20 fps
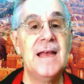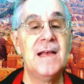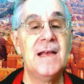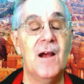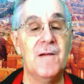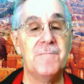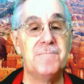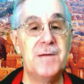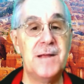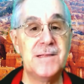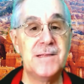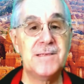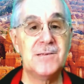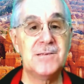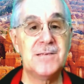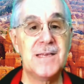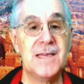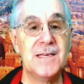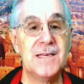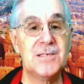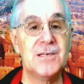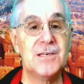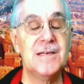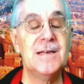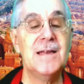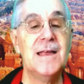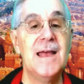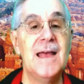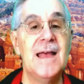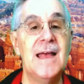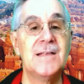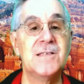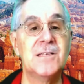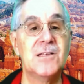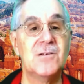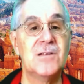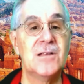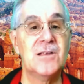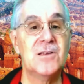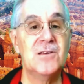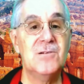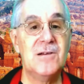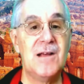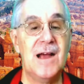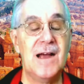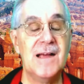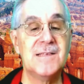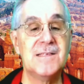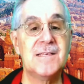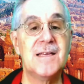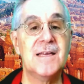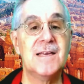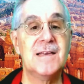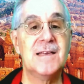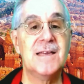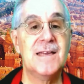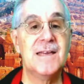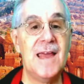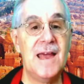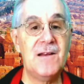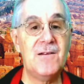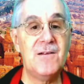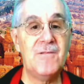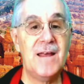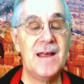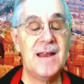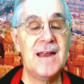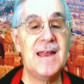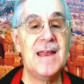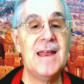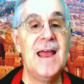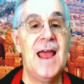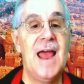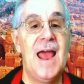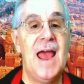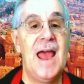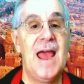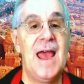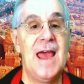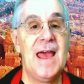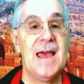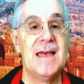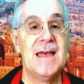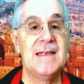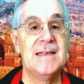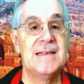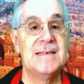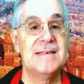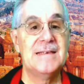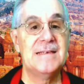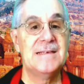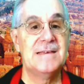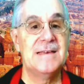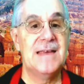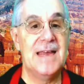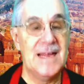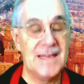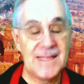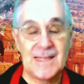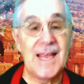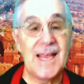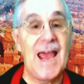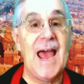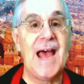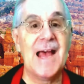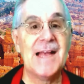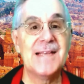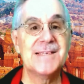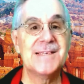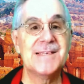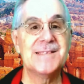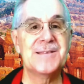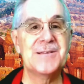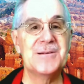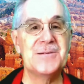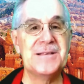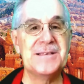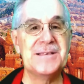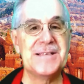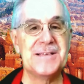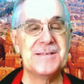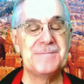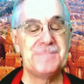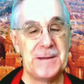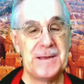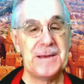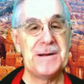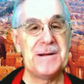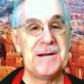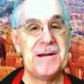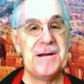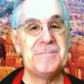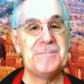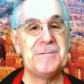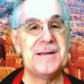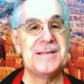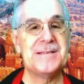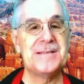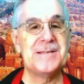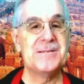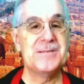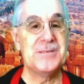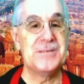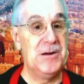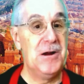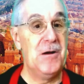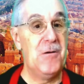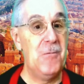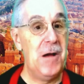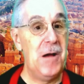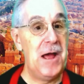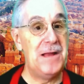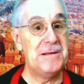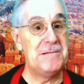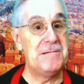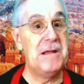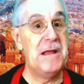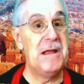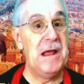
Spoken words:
Carpizzo's Kitchen, so that you guys can get ready and hit the gas. So this is Peter Carpizzo's. You know what?